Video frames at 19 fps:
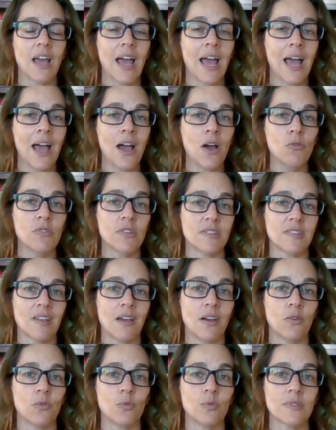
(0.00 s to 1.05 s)
how the
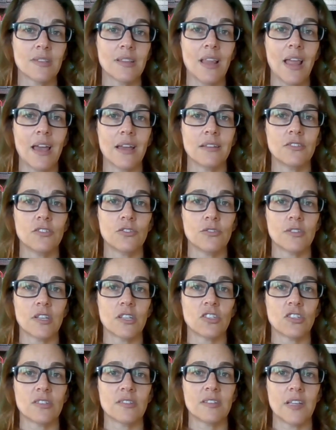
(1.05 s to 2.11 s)
town was led to
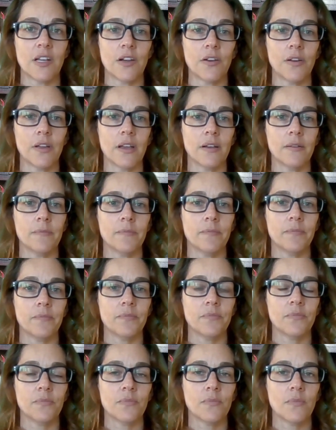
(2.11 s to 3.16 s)
such hysteria.
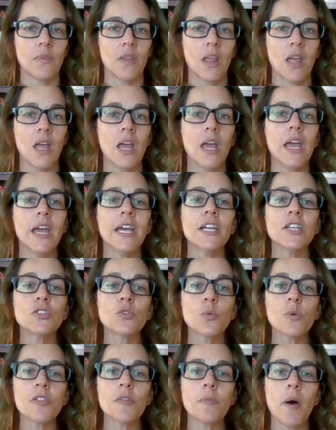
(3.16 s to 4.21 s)
It's
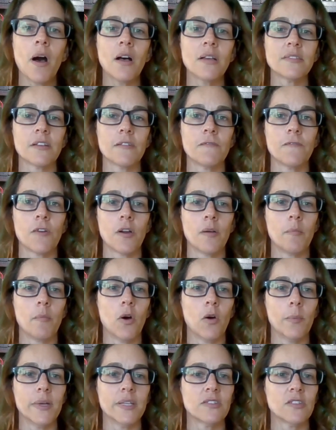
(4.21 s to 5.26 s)
worth pausing for a
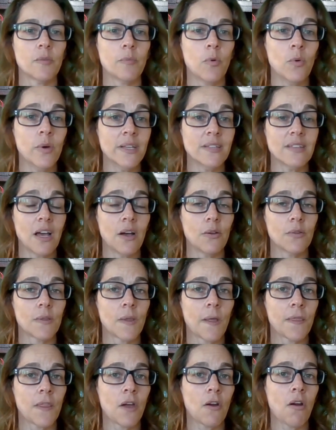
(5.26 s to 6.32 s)
moment to point out
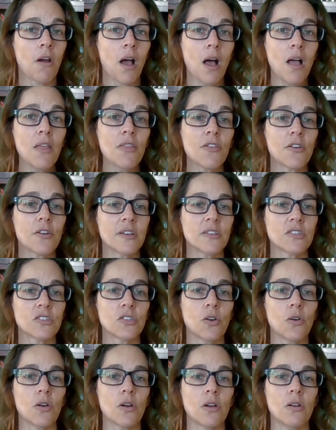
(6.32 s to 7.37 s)
that there are other
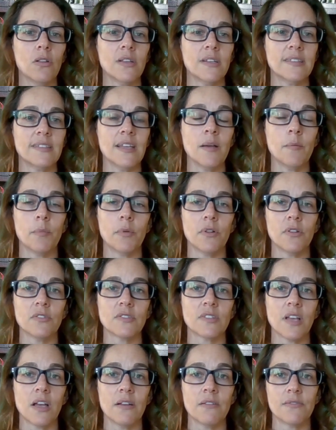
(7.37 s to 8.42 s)
historical
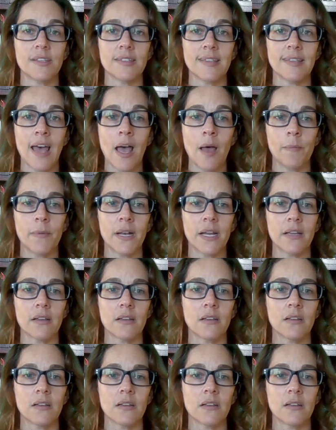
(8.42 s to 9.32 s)
examples of this happening.